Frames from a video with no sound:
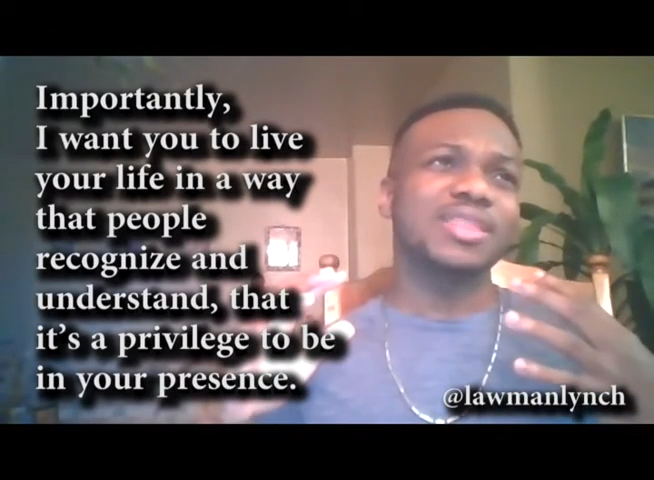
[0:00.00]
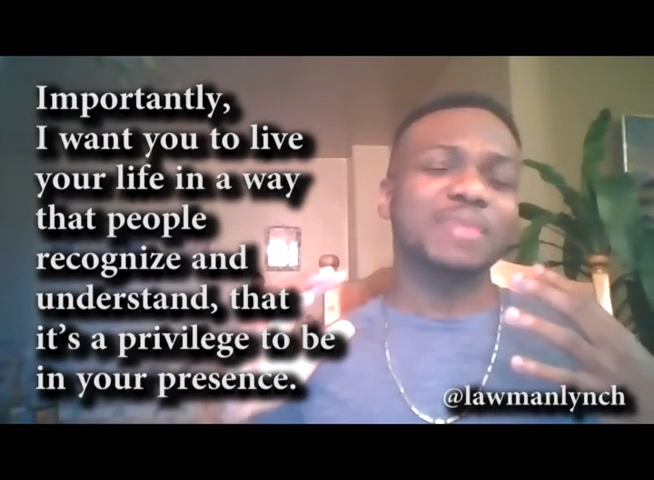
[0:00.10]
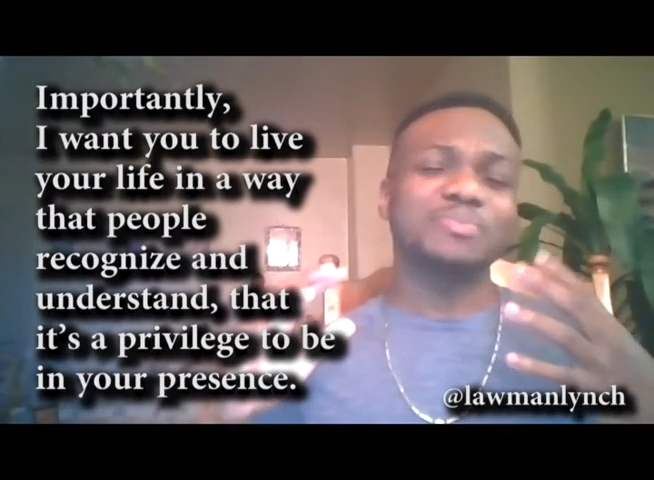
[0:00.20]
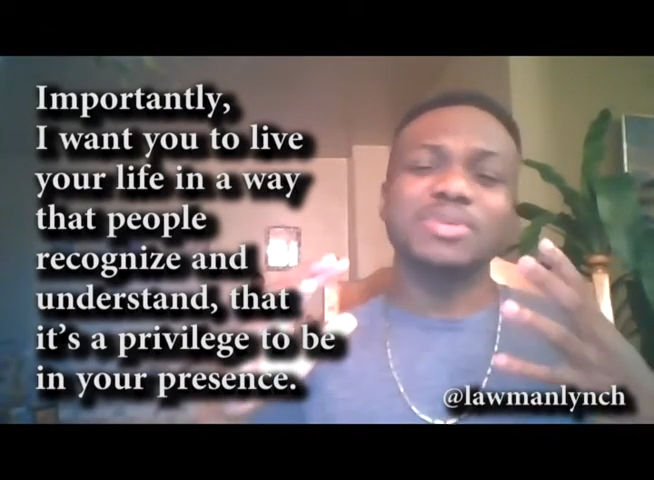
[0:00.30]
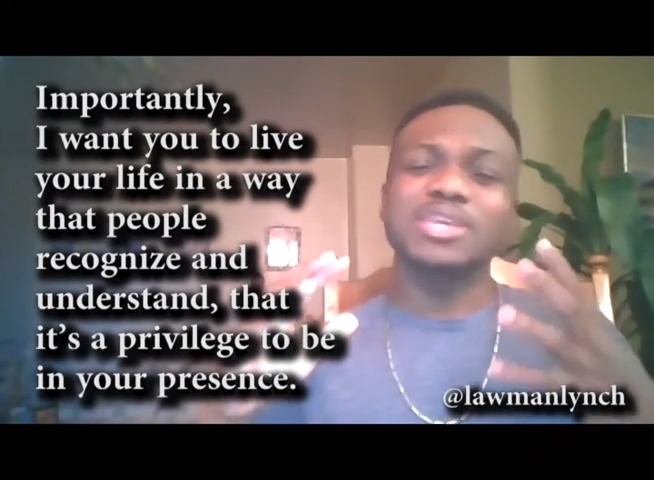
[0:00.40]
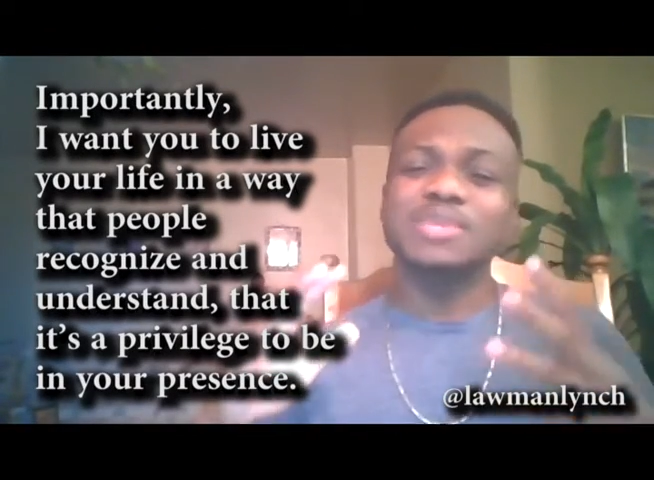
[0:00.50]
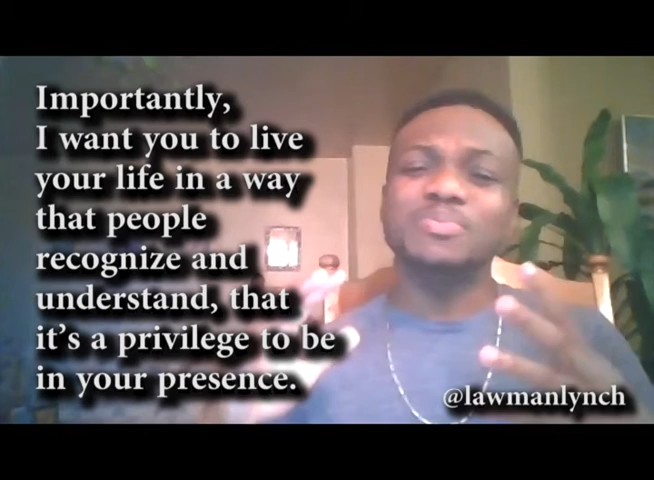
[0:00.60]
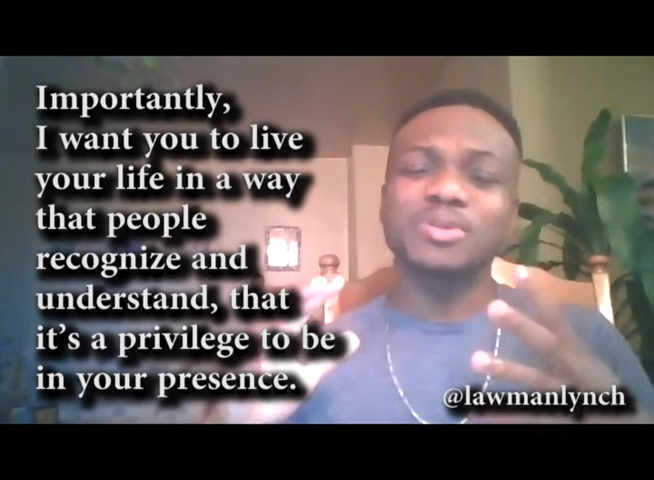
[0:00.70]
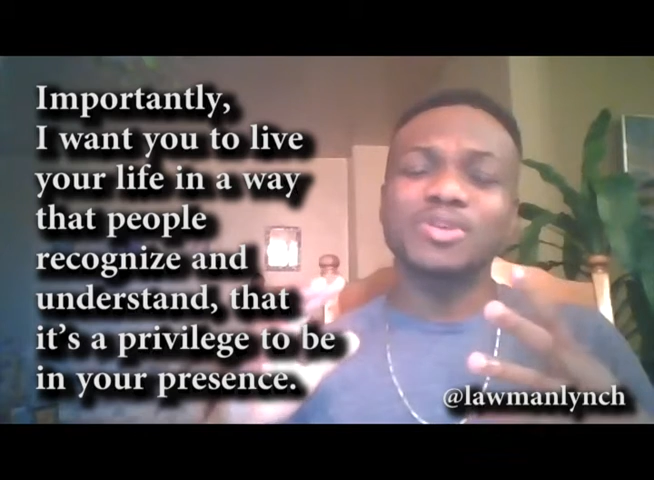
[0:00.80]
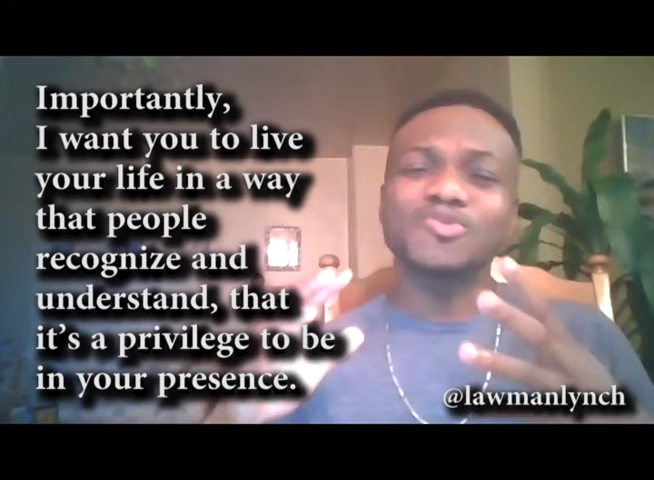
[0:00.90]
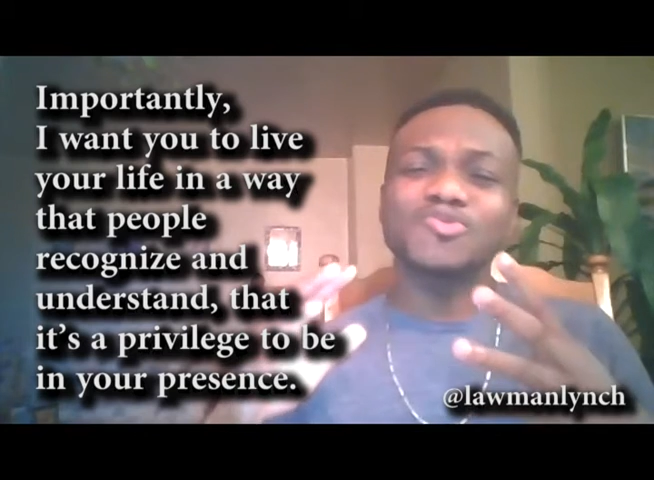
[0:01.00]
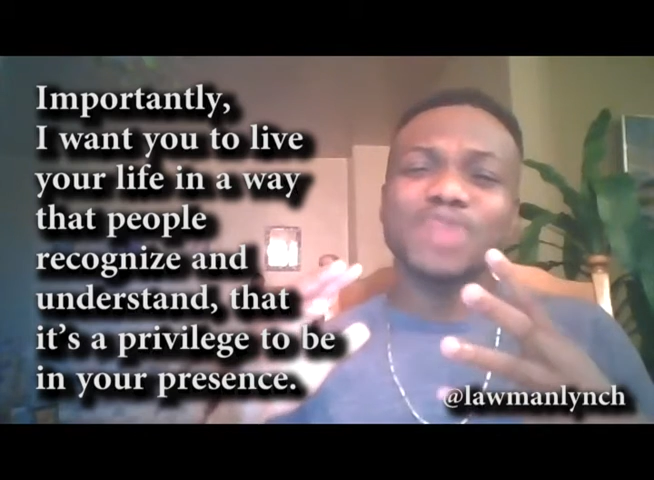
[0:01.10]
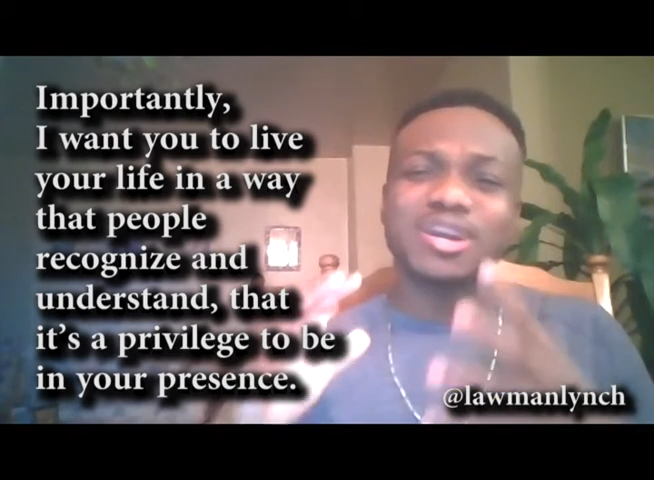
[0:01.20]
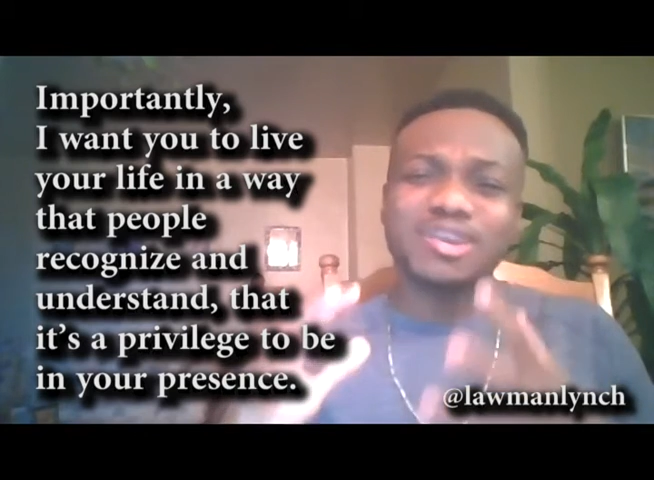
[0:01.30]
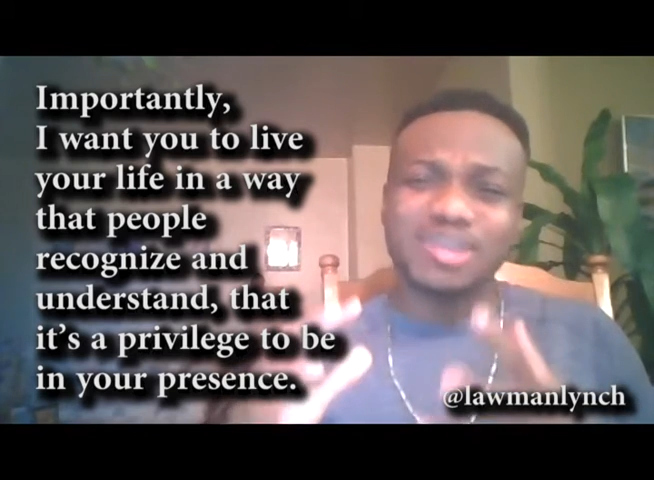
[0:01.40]
that people
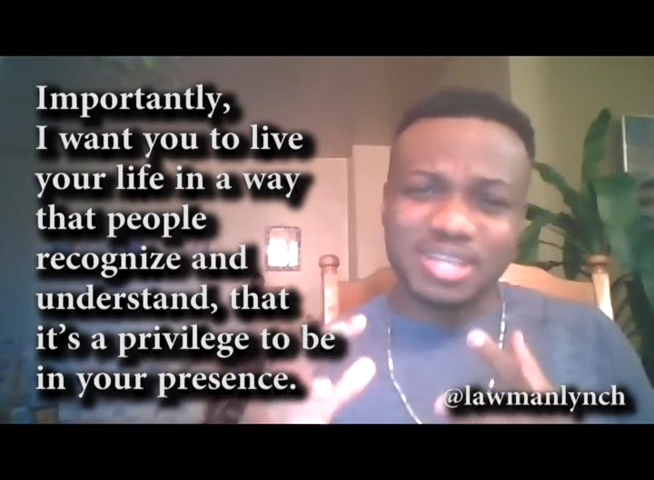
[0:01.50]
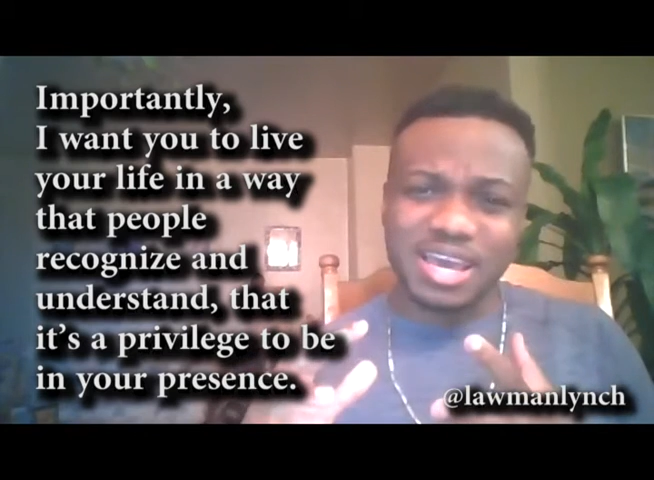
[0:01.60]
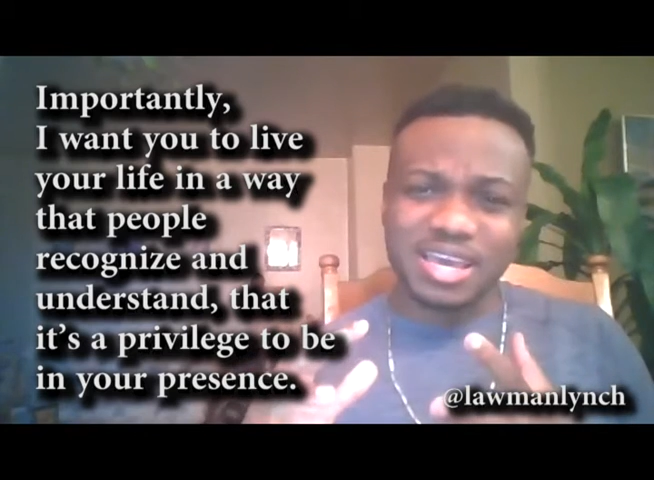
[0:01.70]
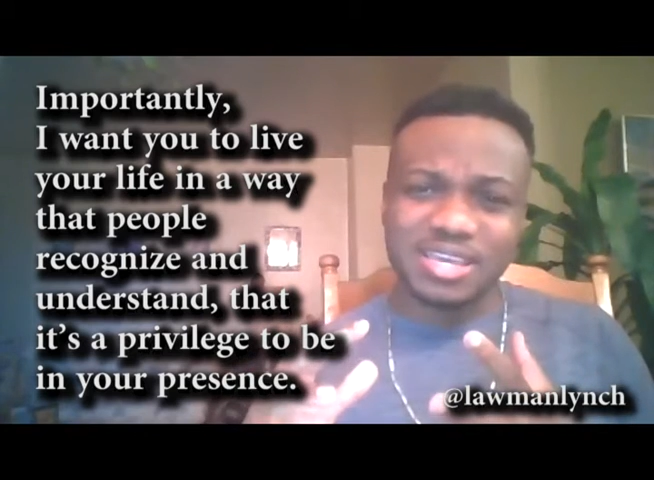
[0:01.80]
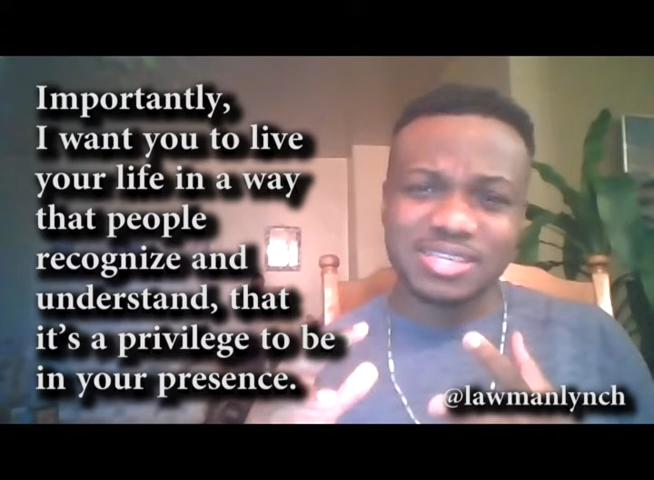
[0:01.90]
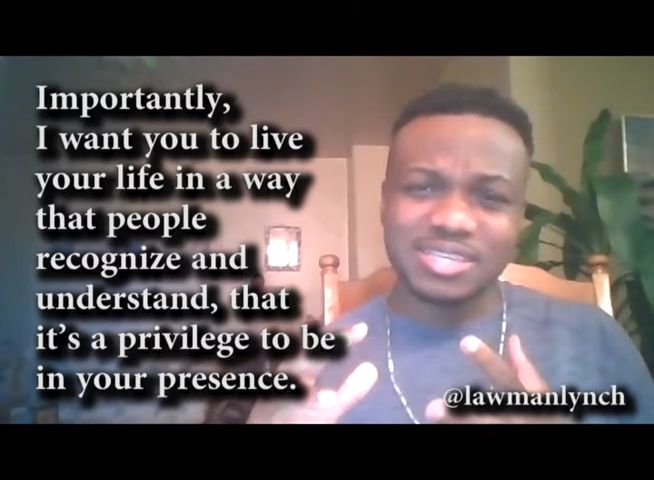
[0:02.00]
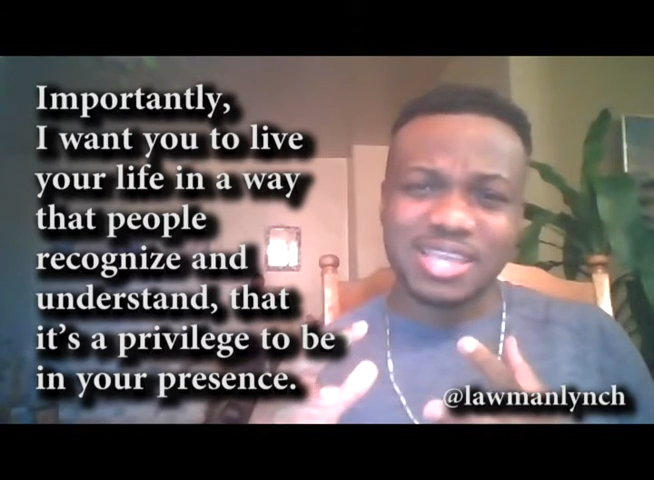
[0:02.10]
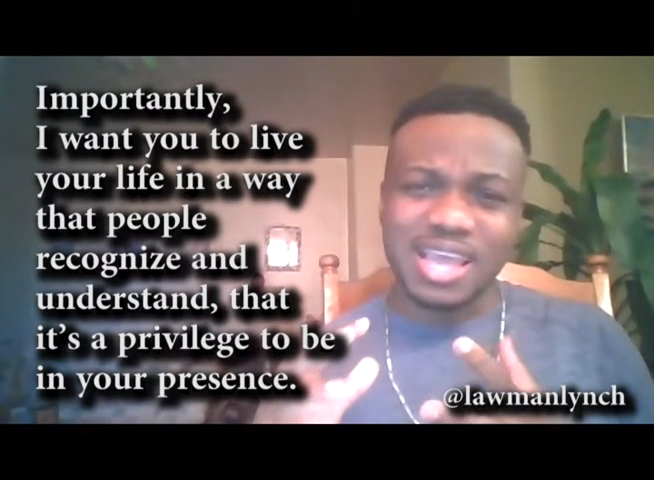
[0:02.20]
recognize